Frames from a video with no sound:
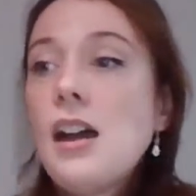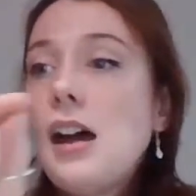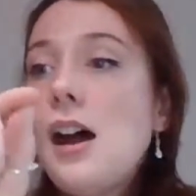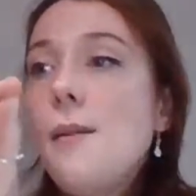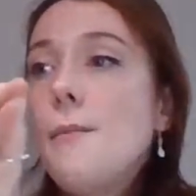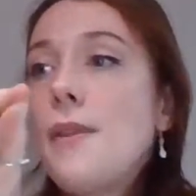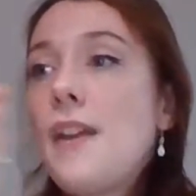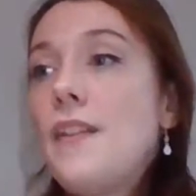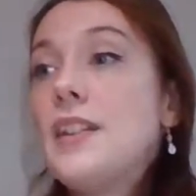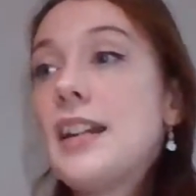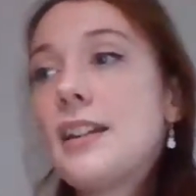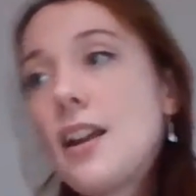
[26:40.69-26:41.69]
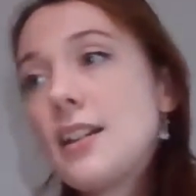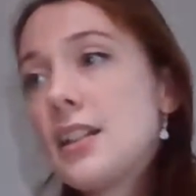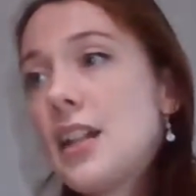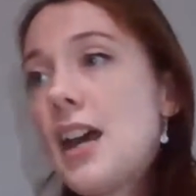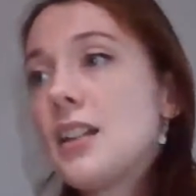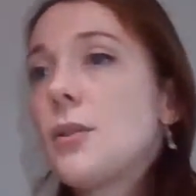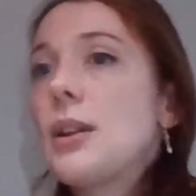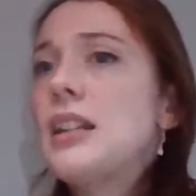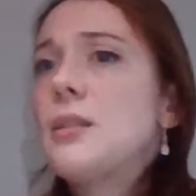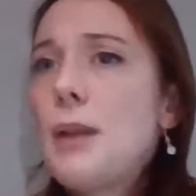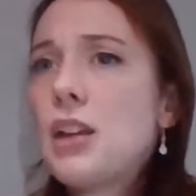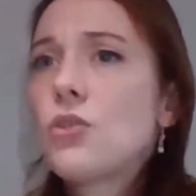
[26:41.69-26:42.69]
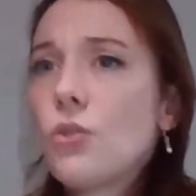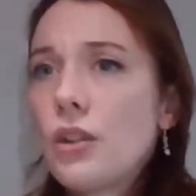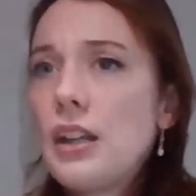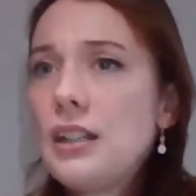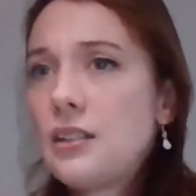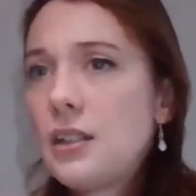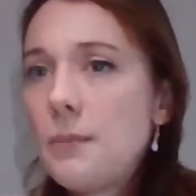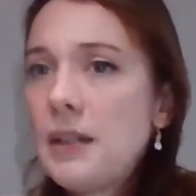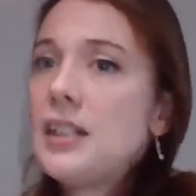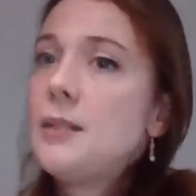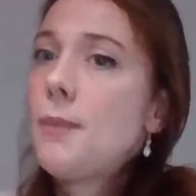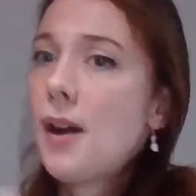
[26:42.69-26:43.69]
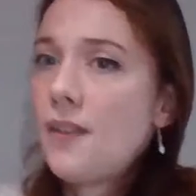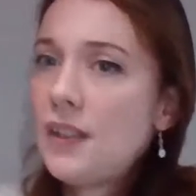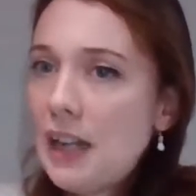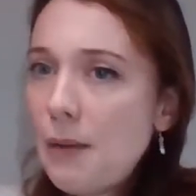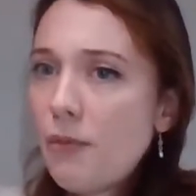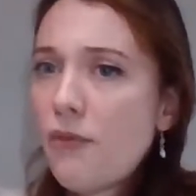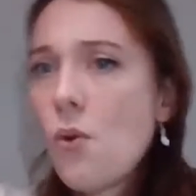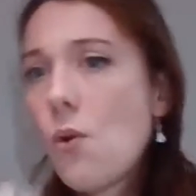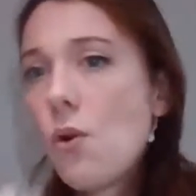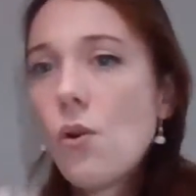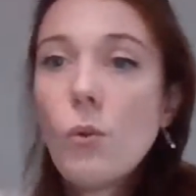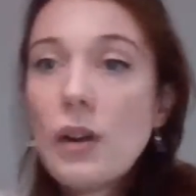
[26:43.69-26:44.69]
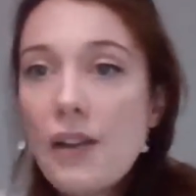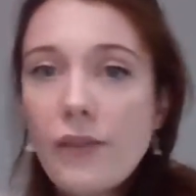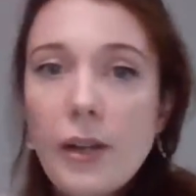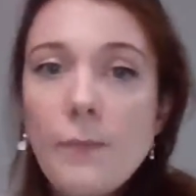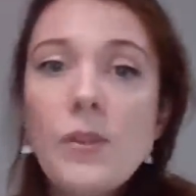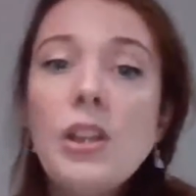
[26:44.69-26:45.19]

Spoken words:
But then the deadline's there, so I need to make sure that it's submitted by the day before or whatever.